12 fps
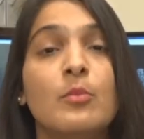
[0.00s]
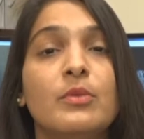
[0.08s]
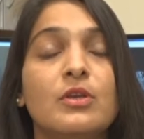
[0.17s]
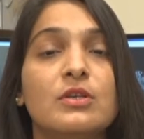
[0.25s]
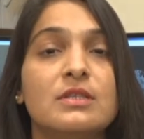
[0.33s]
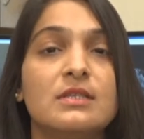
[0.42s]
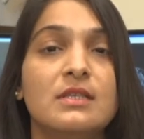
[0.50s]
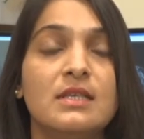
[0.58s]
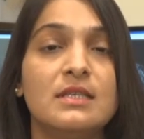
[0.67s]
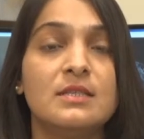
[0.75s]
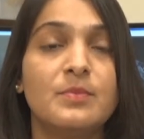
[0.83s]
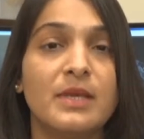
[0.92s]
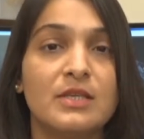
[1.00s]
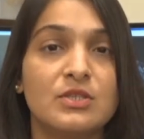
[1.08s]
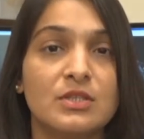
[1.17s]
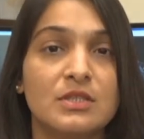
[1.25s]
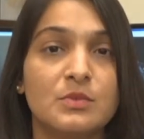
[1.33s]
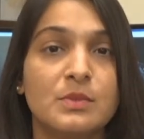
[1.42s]
because these
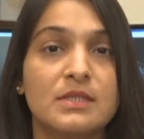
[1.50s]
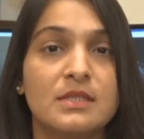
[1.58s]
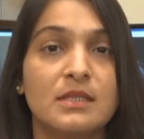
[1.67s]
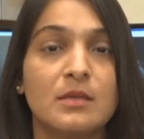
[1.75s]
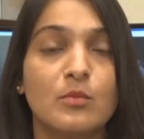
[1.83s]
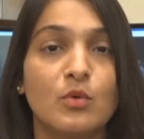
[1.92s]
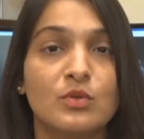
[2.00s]
patients will see the